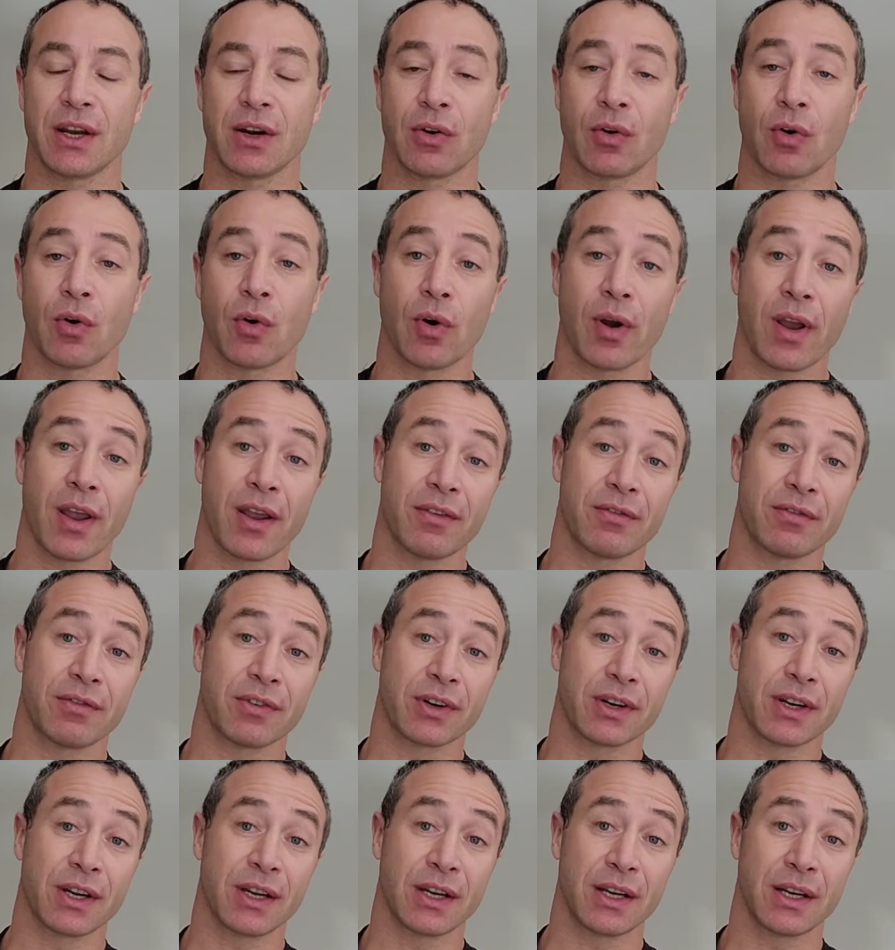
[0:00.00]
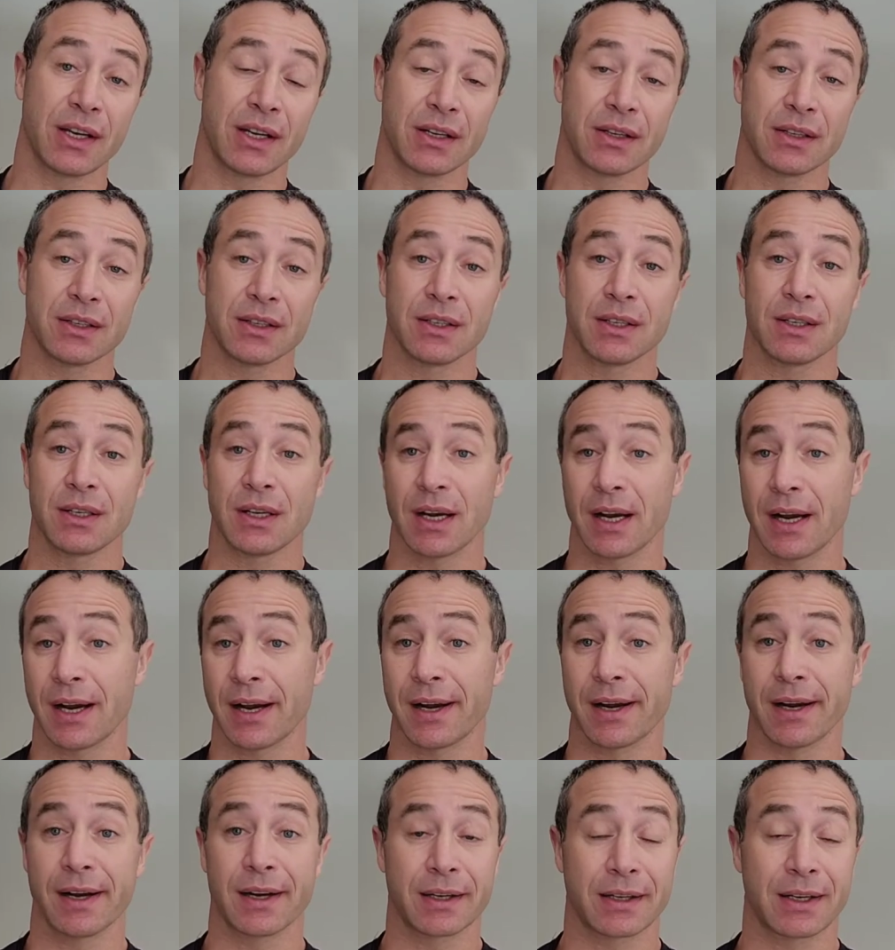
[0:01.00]
or every
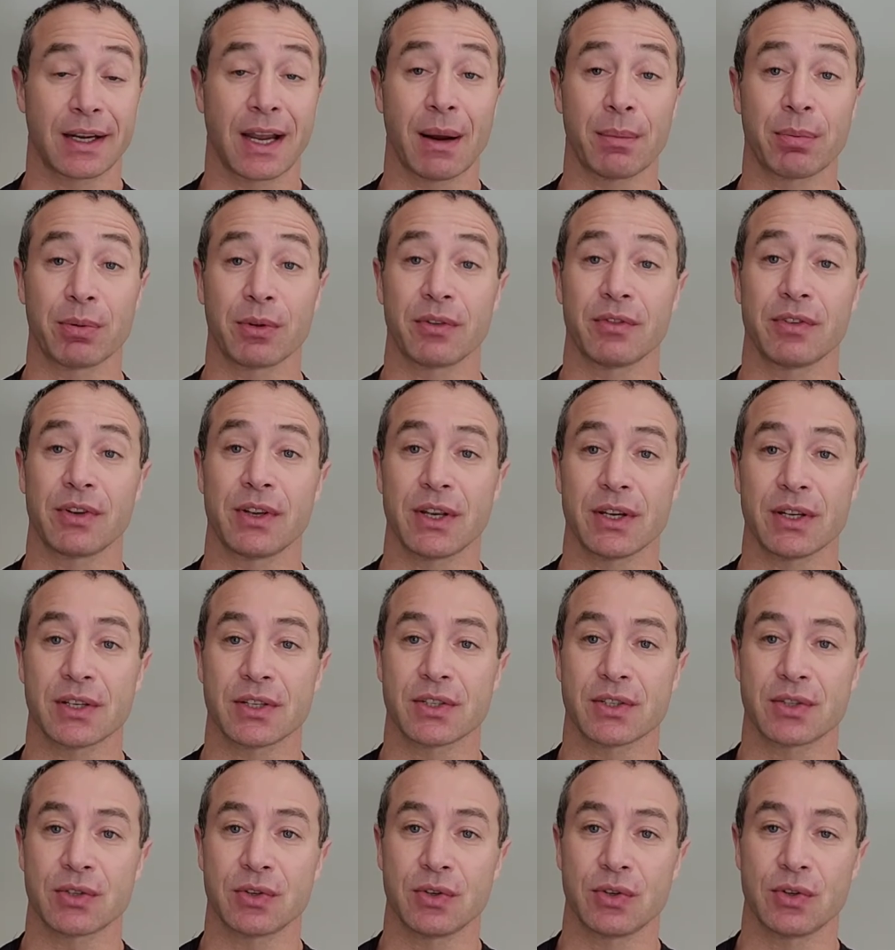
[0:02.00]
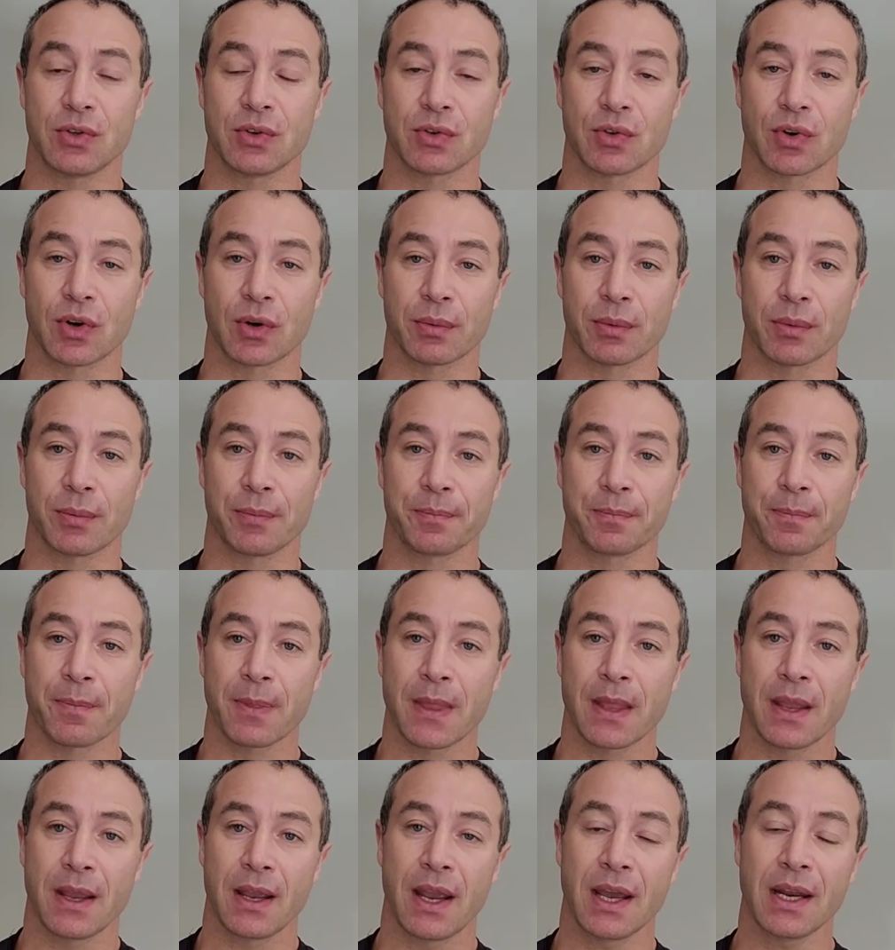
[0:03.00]
couple of years to Europe,
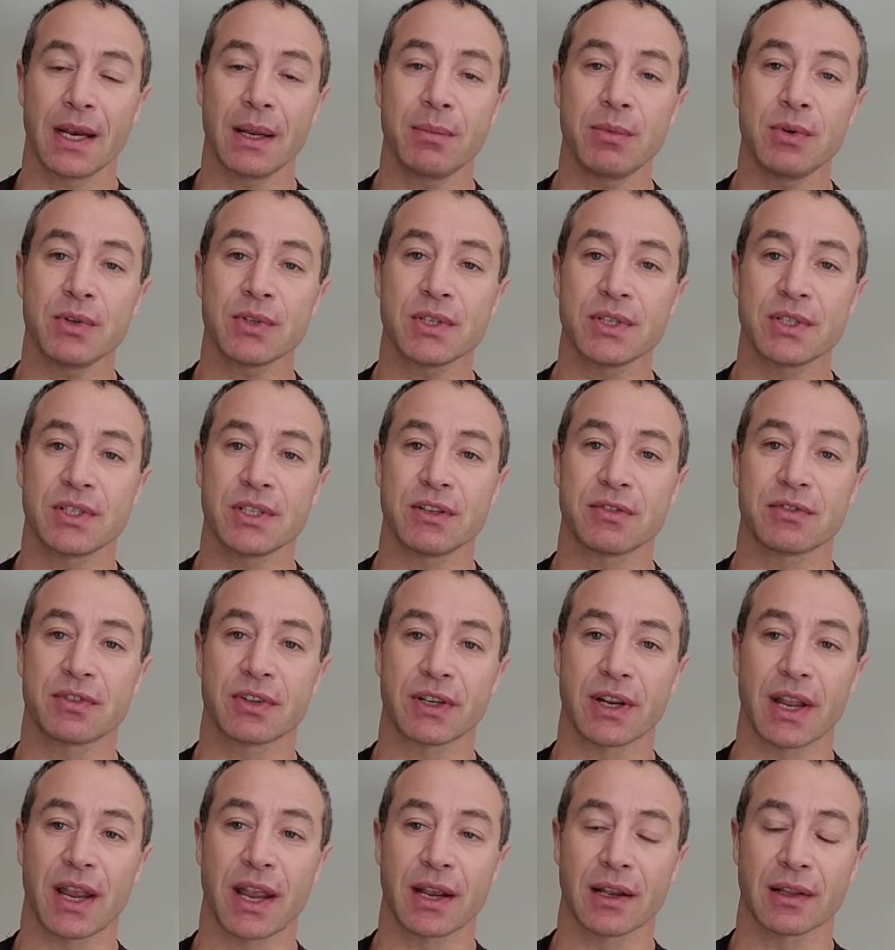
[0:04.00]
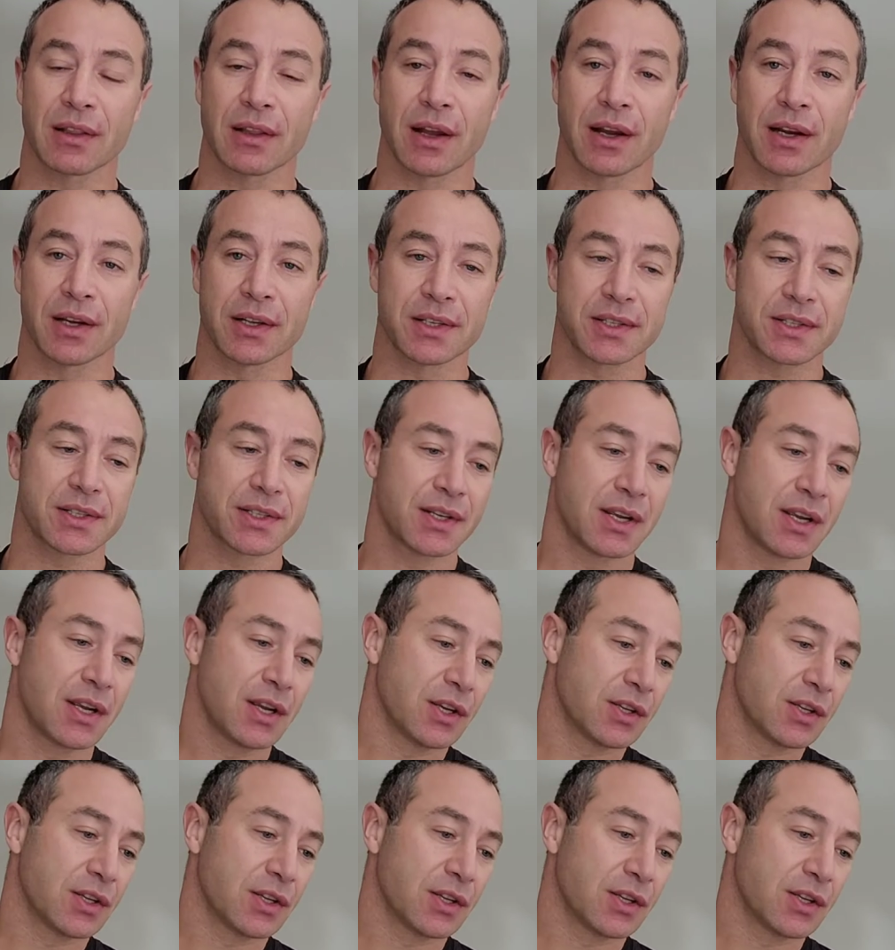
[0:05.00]
and I'm using different airlines.